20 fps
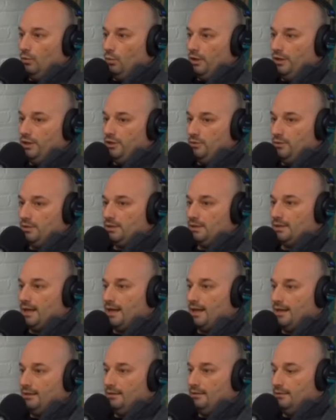when you
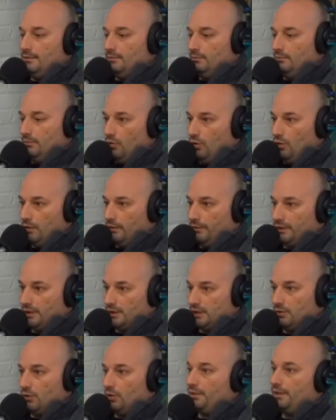send more of
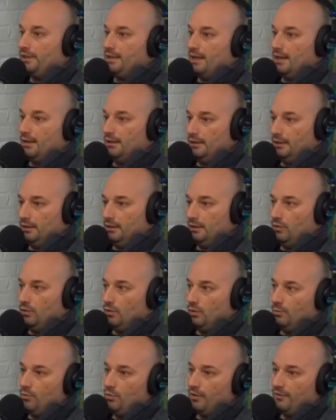a storytelling
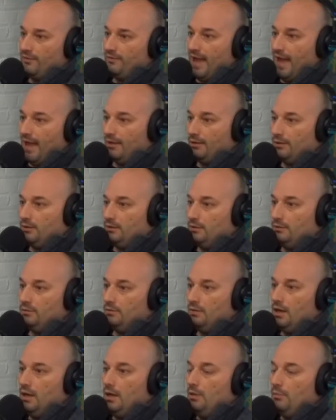or more
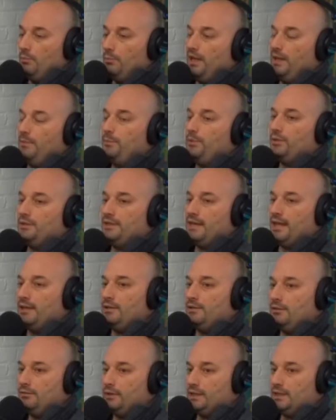value people
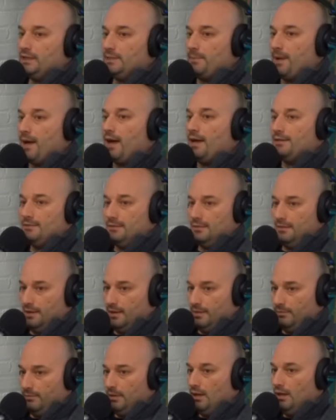tend to respond to
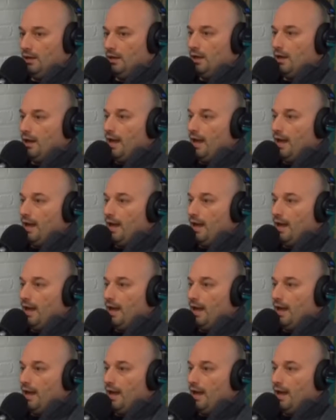them.